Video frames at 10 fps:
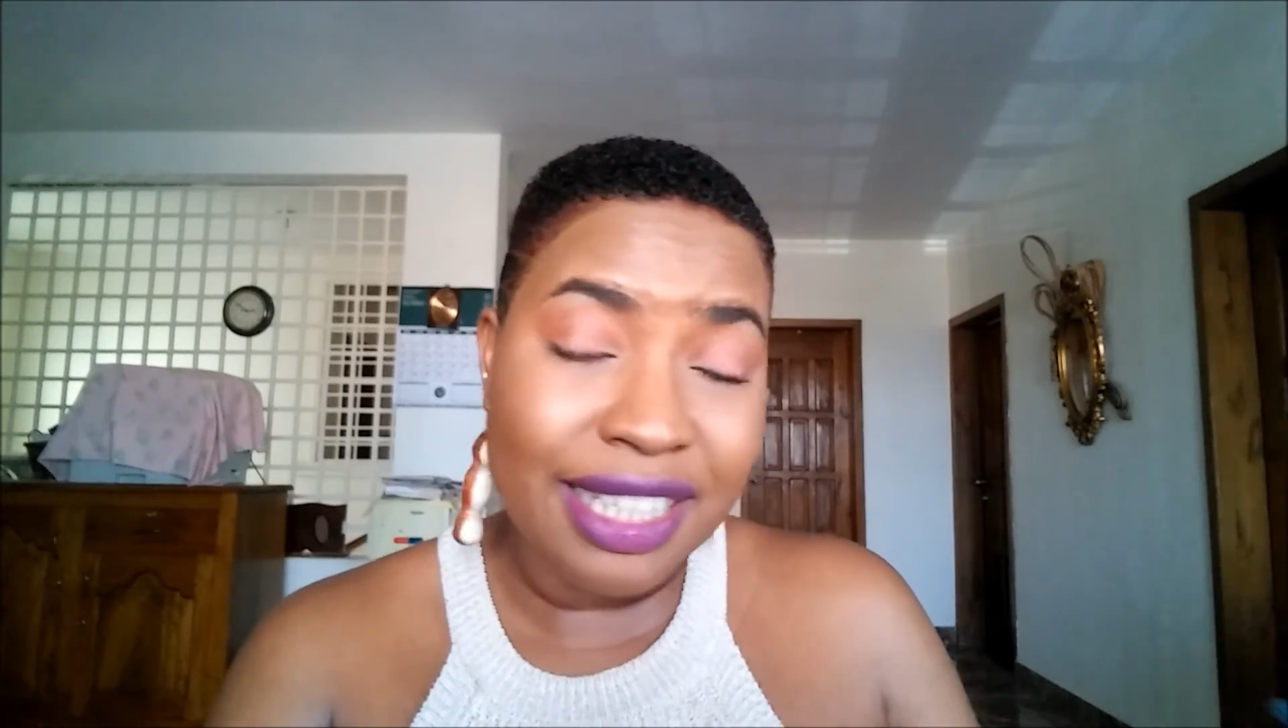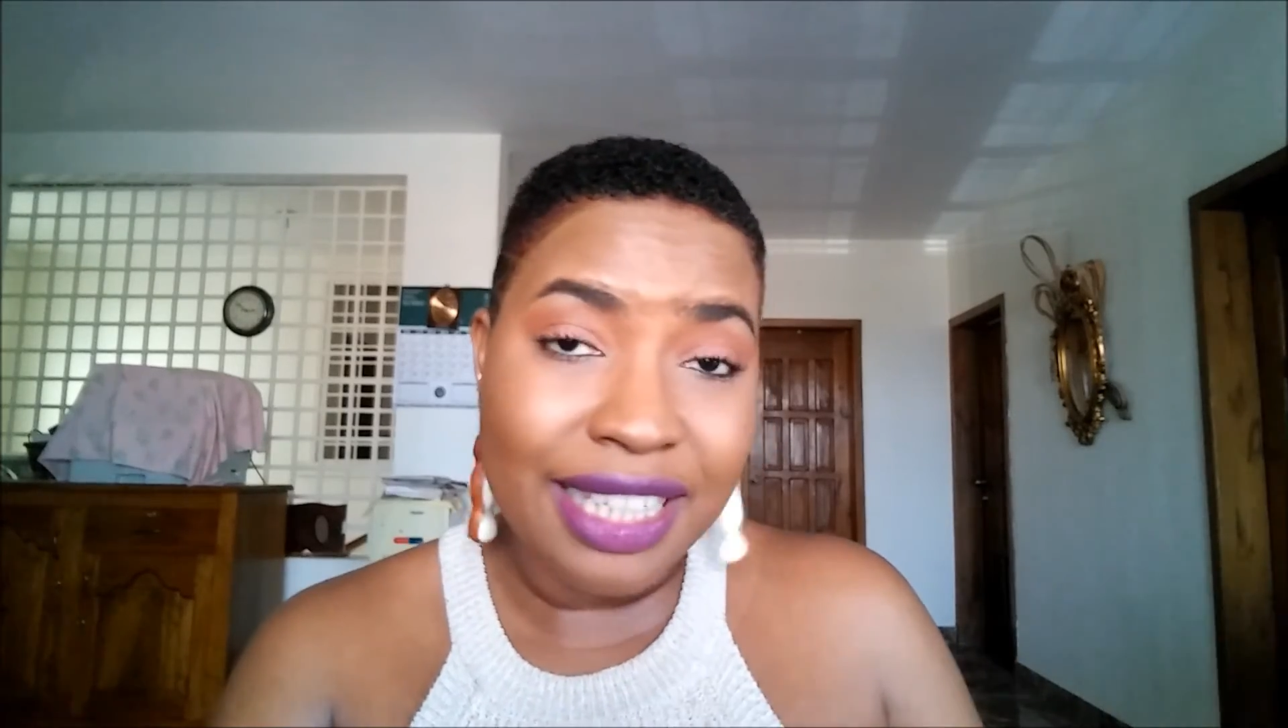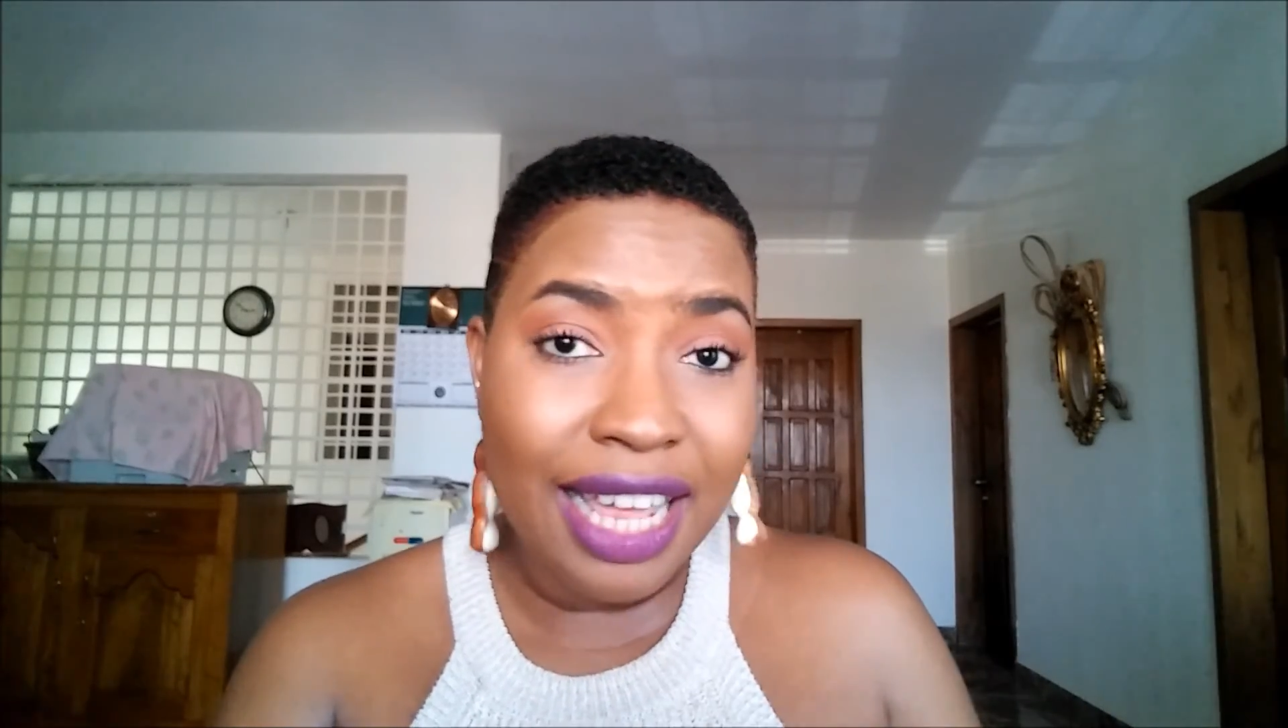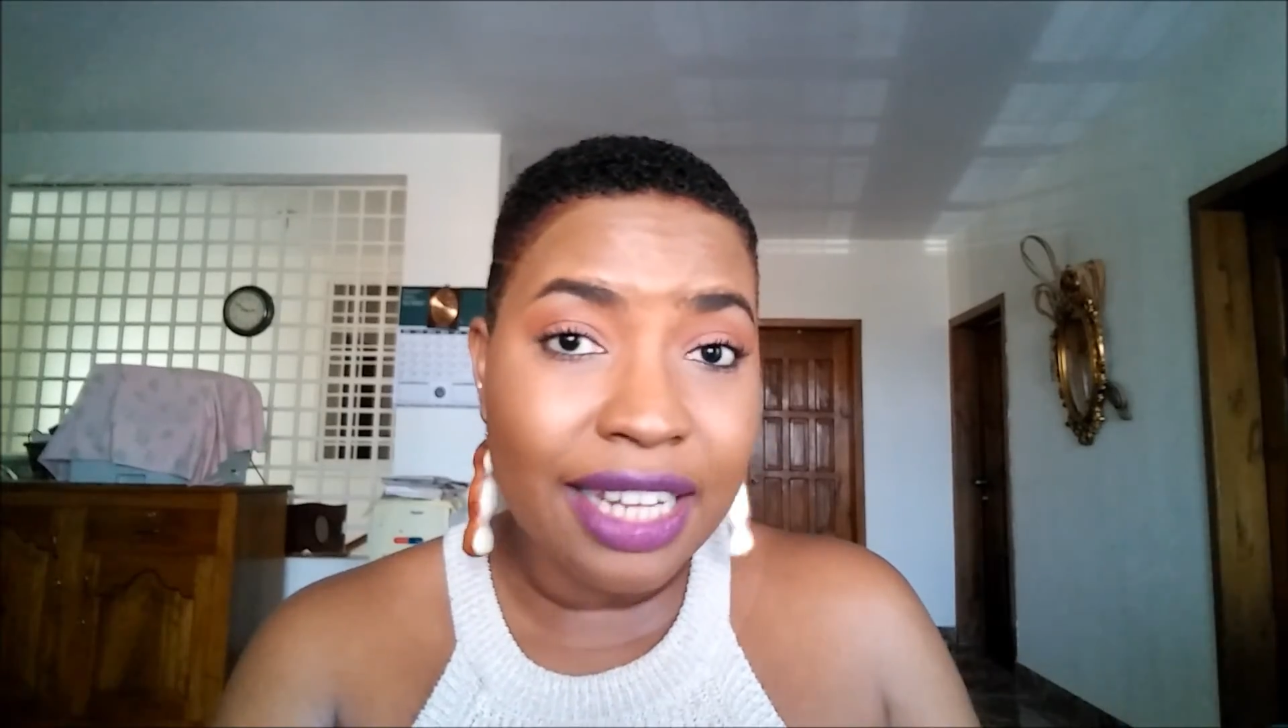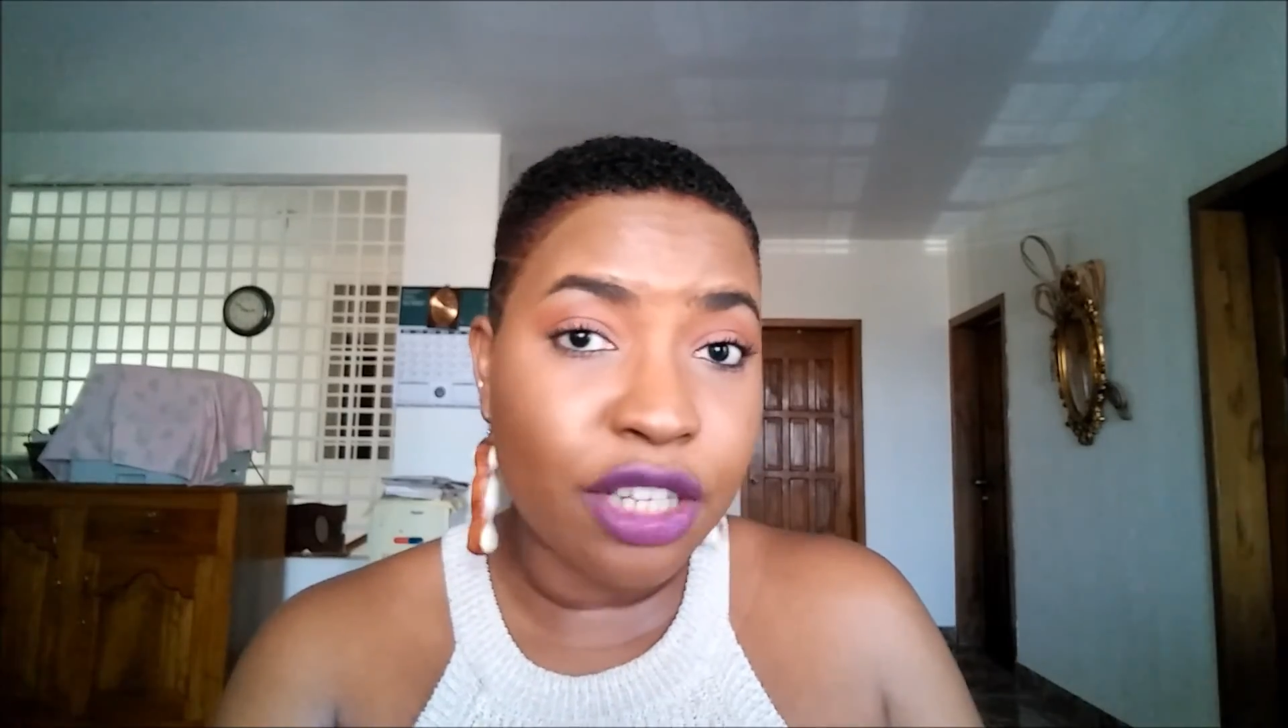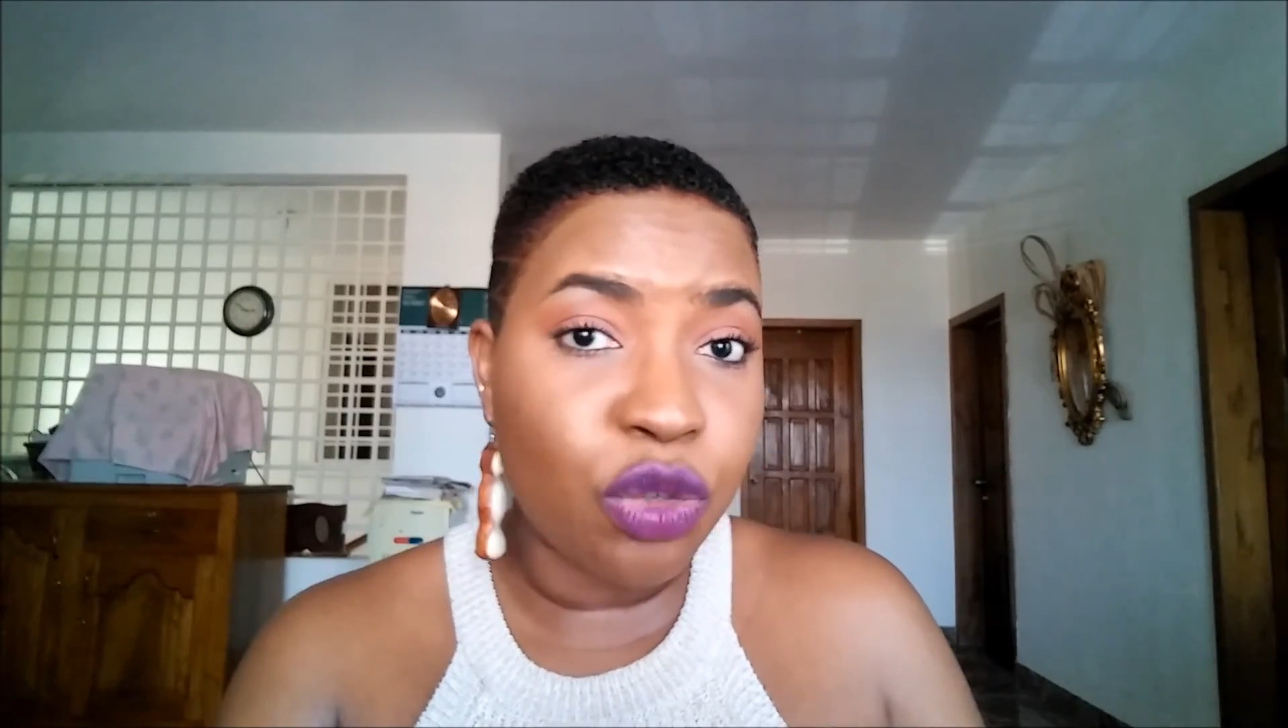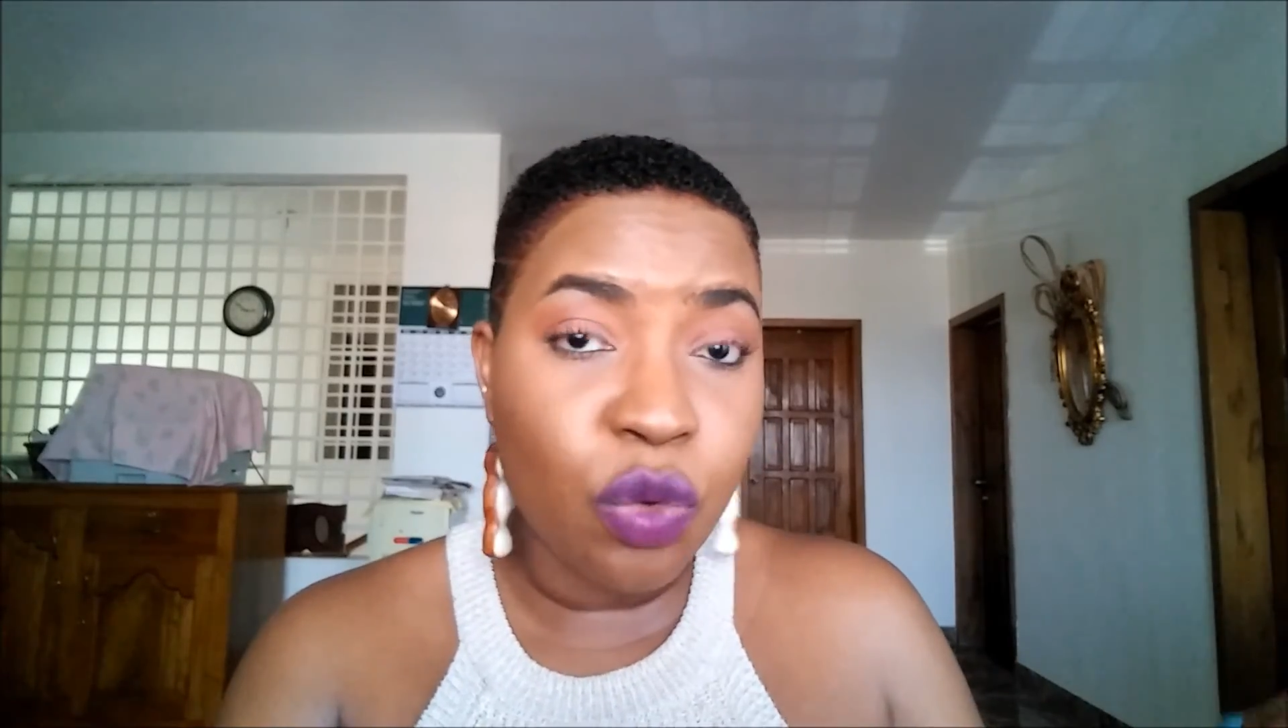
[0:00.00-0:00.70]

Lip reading: selling